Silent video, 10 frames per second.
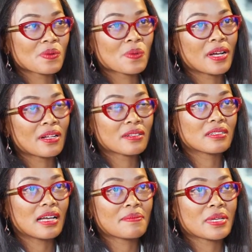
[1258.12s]
Well,
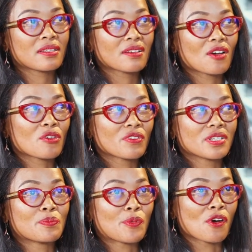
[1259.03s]
I mean,
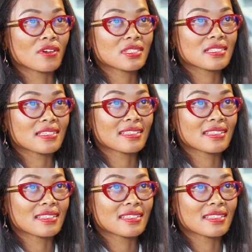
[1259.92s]
COVID brought